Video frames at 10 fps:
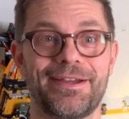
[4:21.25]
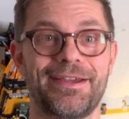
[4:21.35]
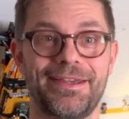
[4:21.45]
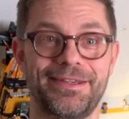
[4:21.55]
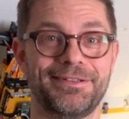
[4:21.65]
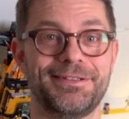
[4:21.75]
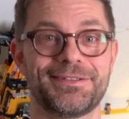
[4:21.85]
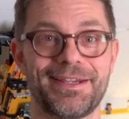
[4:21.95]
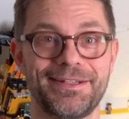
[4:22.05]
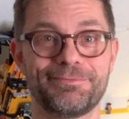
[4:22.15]
I
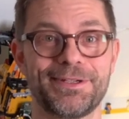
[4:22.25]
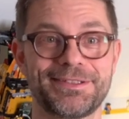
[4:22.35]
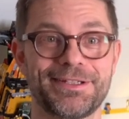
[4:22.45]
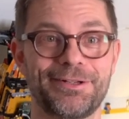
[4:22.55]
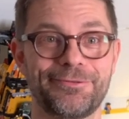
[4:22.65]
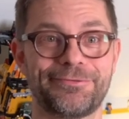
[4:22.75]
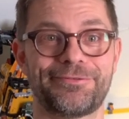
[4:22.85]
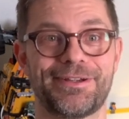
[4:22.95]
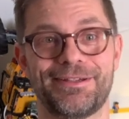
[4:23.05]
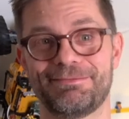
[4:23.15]
designed it myself
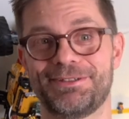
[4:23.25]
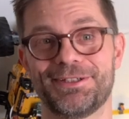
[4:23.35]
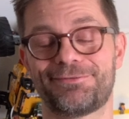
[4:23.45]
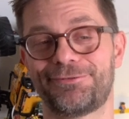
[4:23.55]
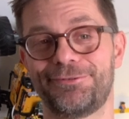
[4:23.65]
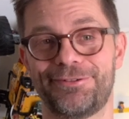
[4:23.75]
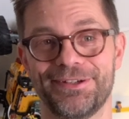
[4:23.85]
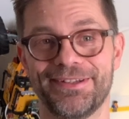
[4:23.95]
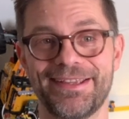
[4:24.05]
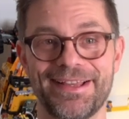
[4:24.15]
uh, just for
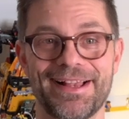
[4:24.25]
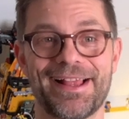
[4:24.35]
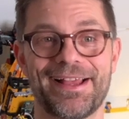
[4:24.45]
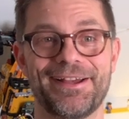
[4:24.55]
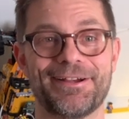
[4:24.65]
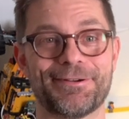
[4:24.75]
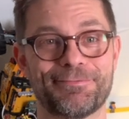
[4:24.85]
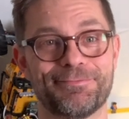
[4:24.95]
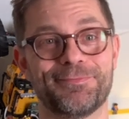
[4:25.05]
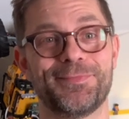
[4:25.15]
fun. Uh,
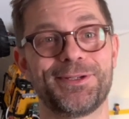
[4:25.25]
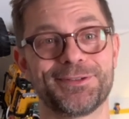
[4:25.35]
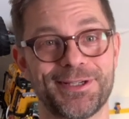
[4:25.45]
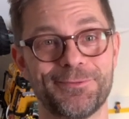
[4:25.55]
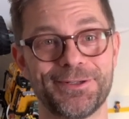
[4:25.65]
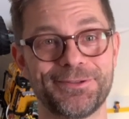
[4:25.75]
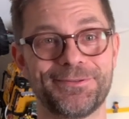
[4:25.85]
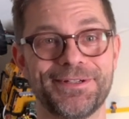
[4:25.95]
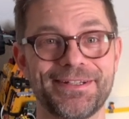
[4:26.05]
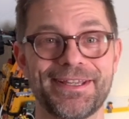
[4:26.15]
because I wanted
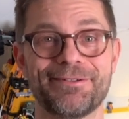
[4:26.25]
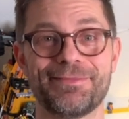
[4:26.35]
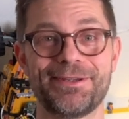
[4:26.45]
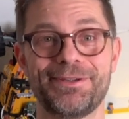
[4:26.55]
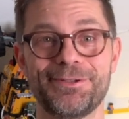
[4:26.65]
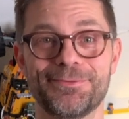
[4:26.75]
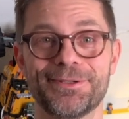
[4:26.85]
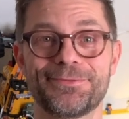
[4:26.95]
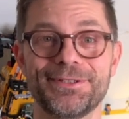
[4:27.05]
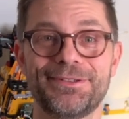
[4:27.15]
one and maybe you
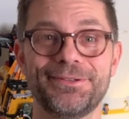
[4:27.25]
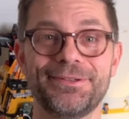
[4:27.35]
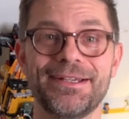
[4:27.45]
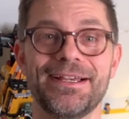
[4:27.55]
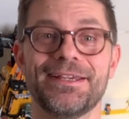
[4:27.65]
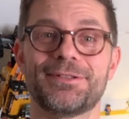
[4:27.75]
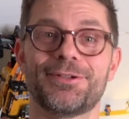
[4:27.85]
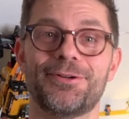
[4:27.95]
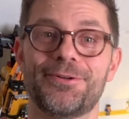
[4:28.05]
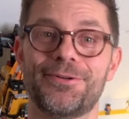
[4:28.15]
want one too.
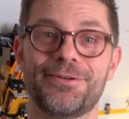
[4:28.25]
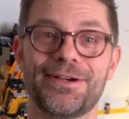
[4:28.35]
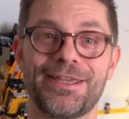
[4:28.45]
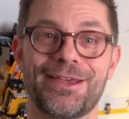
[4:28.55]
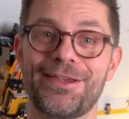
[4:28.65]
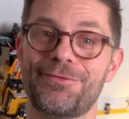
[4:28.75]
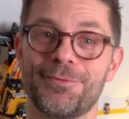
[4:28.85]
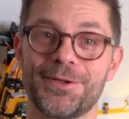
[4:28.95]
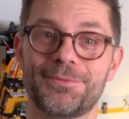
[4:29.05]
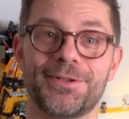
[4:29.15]
So uh, if you
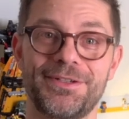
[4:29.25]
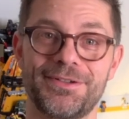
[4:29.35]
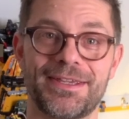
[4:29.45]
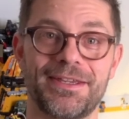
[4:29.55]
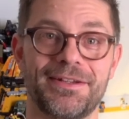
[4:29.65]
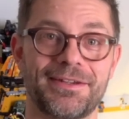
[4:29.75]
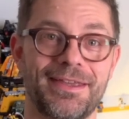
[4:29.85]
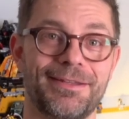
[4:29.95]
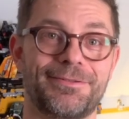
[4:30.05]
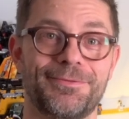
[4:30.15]
want one, you can
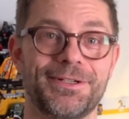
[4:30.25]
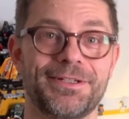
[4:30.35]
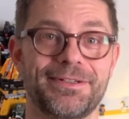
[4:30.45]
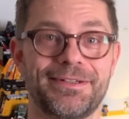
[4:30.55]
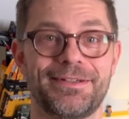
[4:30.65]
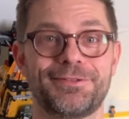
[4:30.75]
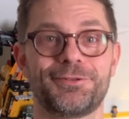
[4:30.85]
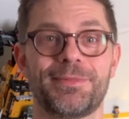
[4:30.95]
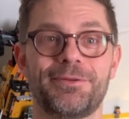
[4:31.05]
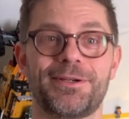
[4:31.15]
get one uh,
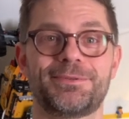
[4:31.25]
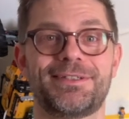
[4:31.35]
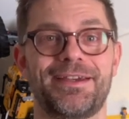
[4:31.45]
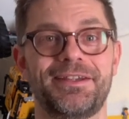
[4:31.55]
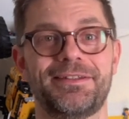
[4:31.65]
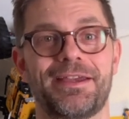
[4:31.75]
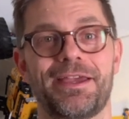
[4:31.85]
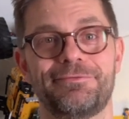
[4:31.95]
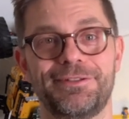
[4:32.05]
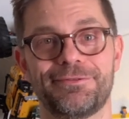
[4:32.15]
through my website. I
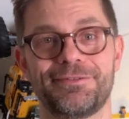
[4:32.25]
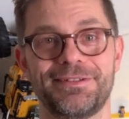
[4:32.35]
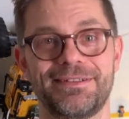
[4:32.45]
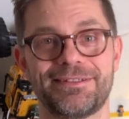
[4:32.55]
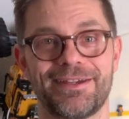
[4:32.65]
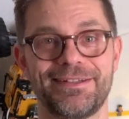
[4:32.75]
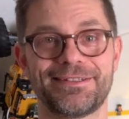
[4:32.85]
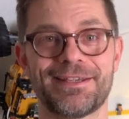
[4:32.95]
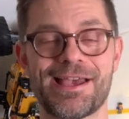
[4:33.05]
have different designs.